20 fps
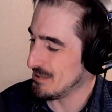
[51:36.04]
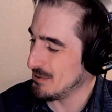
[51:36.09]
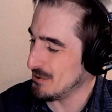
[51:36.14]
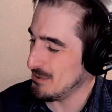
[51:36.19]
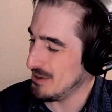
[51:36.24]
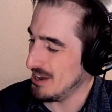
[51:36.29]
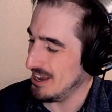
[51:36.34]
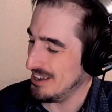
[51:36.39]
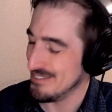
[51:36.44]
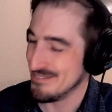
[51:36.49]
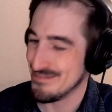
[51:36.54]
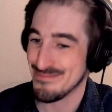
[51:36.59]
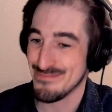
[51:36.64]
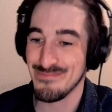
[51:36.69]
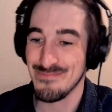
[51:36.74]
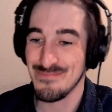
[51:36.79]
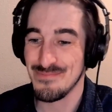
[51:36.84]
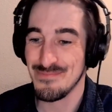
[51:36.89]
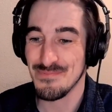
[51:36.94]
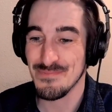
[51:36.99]
Hooey.
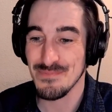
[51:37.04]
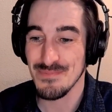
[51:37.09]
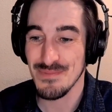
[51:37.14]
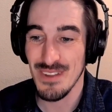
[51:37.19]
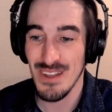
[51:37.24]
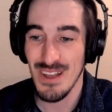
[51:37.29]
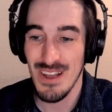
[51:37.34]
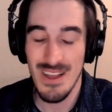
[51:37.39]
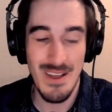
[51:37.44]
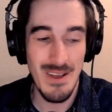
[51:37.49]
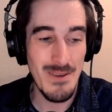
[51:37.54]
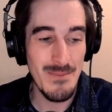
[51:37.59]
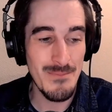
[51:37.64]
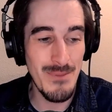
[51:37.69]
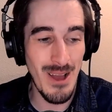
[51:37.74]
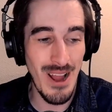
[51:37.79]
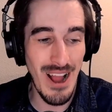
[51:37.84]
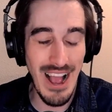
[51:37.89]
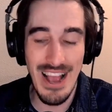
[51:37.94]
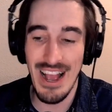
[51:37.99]

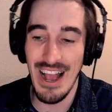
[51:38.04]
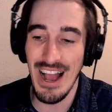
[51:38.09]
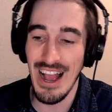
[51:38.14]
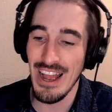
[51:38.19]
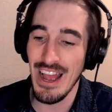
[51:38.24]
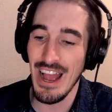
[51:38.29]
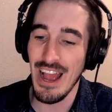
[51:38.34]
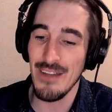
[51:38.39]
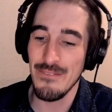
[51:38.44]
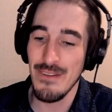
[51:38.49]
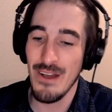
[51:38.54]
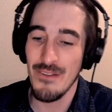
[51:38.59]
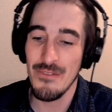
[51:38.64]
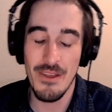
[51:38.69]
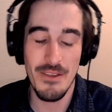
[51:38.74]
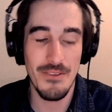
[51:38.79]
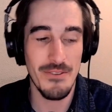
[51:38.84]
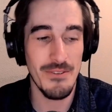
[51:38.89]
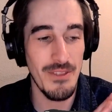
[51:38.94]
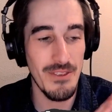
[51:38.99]
But I
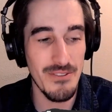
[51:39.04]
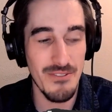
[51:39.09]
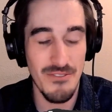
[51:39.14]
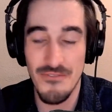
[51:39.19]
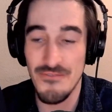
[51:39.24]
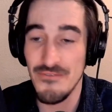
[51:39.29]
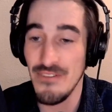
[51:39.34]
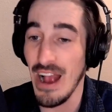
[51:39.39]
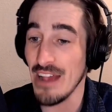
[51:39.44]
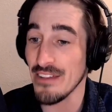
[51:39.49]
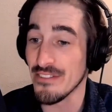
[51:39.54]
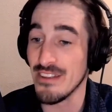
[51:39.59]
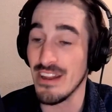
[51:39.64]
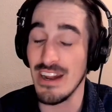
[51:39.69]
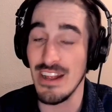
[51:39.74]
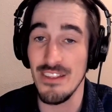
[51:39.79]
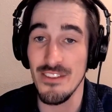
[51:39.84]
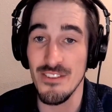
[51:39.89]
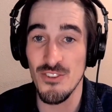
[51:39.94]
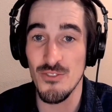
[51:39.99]
found this
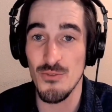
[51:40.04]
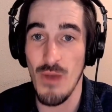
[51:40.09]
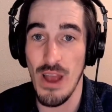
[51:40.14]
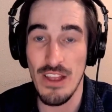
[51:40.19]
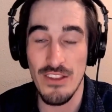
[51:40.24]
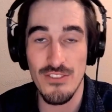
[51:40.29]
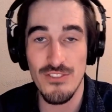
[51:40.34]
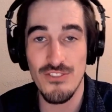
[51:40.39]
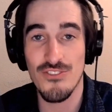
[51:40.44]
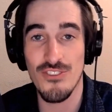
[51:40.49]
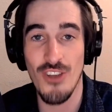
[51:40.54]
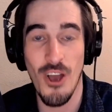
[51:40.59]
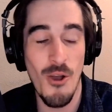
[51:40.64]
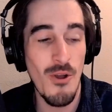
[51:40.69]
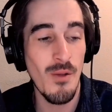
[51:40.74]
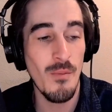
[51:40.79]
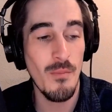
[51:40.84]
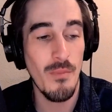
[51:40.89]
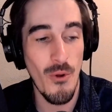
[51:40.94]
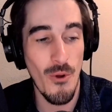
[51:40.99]
fascinating. This is why it's
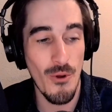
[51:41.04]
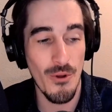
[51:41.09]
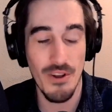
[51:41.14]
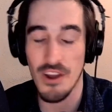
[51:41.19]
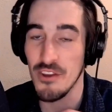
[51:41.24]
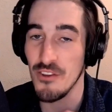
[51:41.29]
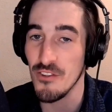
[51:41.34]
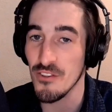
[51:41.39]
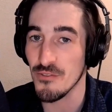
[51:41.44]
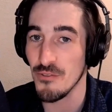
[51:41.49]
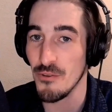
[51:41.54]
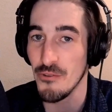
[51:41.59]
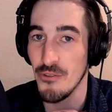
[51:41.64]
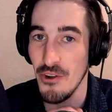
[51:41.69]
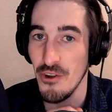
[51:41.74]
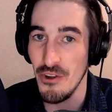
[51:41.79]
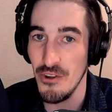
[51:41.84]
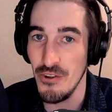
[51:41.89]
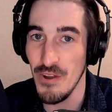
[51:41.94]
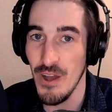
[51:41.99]
so important and useful
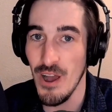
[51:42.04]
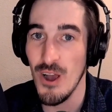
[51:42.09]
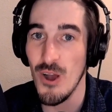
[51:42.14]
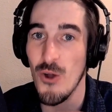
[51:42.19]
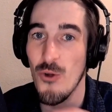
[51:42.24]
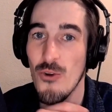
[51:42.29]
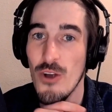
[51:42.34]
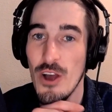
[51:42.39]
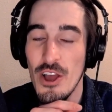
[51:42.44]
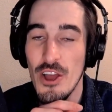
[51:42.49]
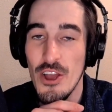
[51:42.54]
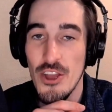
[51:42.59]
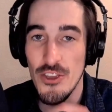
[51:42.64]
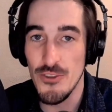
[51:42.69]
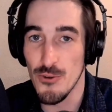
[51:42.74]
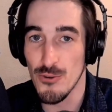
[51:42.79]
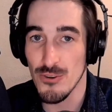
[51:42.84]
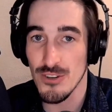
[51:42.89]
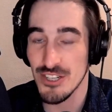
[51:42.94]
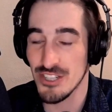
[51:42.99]
to know
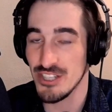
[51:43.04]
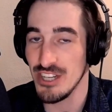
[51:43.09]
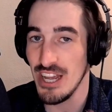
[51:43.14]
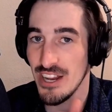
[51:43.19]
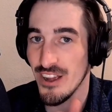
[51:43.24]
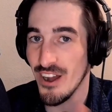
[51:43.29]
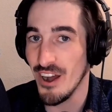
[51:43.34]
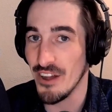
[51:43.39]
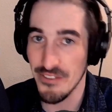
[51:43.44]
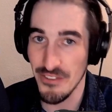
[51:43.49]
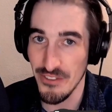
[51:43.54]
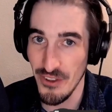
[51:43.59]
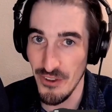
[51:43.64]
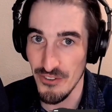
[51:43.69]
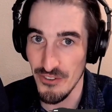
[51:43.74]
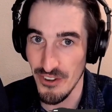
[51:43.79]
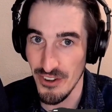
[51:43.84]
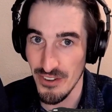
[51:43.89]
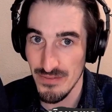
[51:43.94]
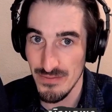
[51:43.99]
your state
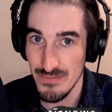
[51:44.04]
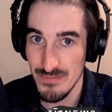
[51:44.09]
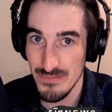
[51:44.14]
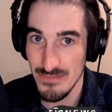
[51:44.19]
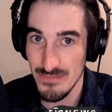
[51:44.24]
constitution.